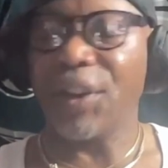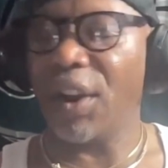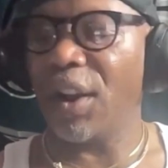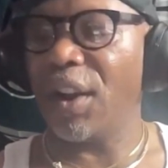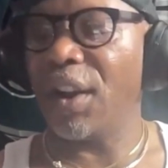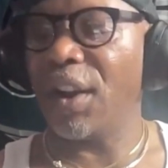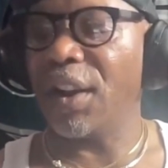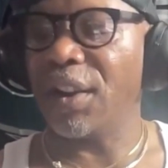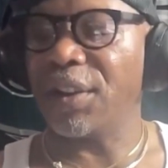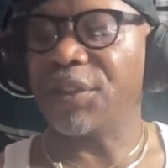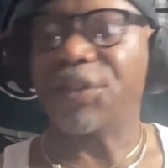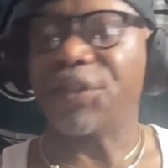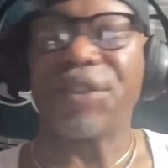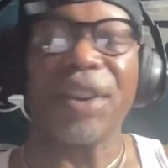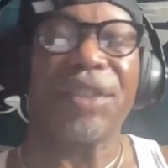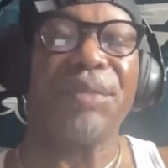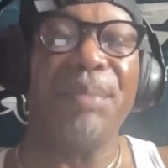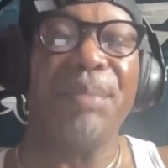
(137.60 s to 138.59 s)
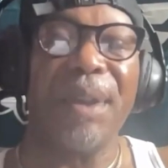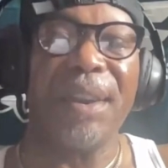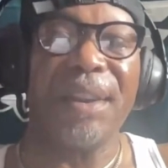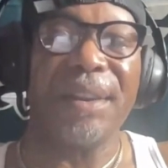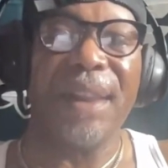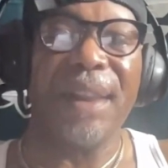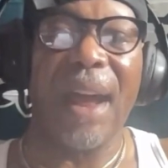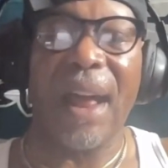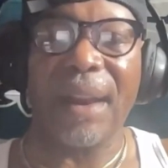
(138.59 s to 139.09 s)
$6
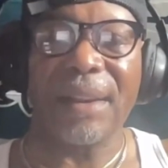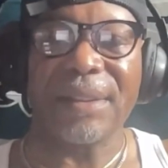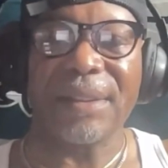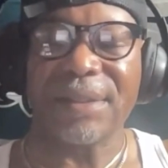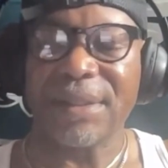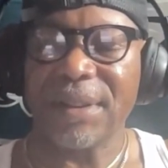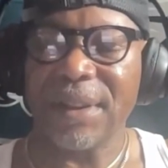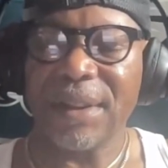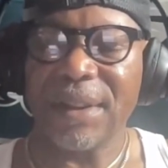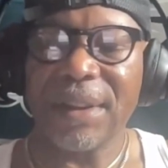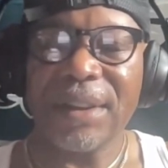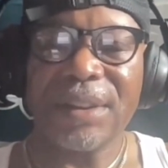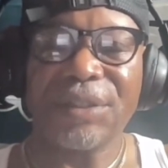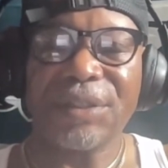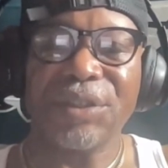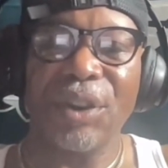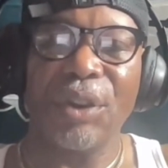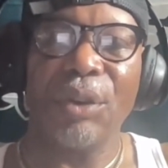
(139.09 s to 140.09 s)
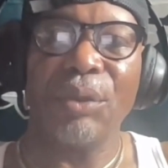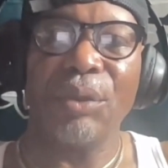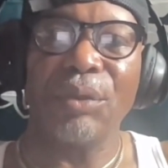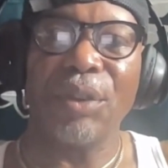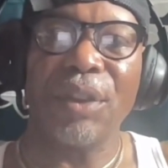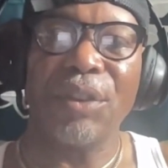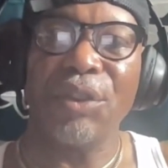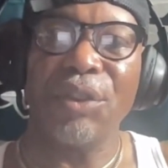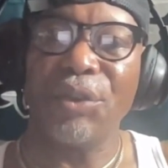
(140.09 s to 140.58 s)
million. So
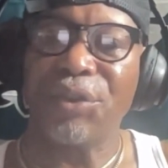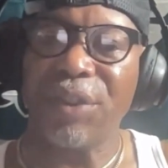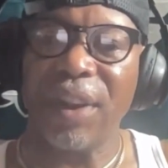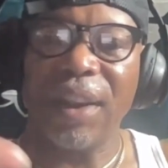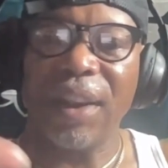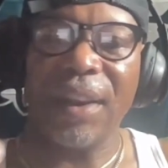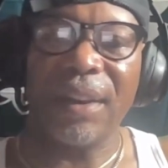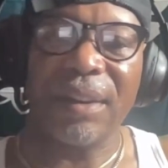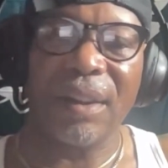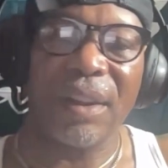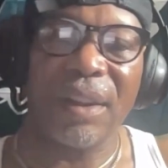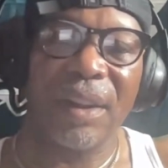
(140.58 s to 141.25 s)
you see it.